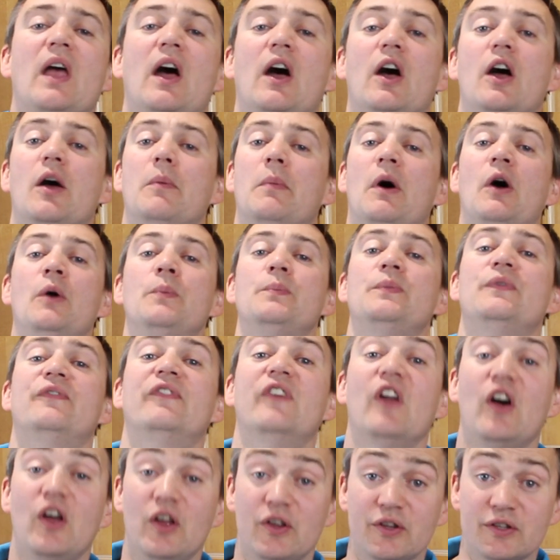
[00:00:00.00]
Hope
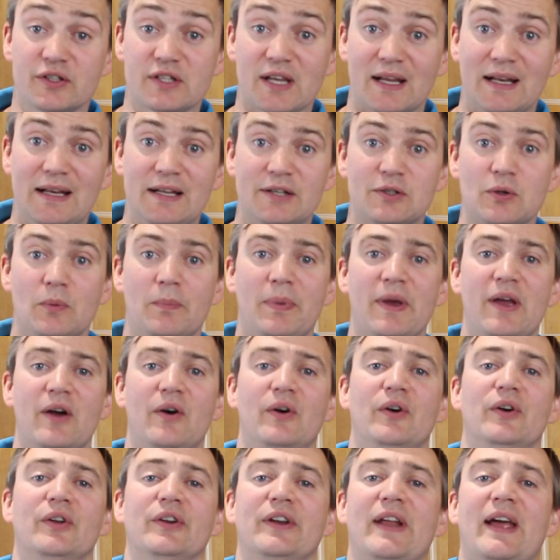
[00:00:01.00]
you've learnt a little bit
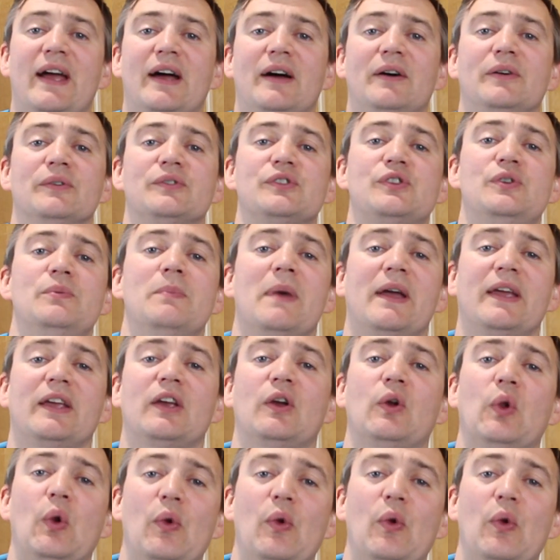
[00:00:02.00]
on how to make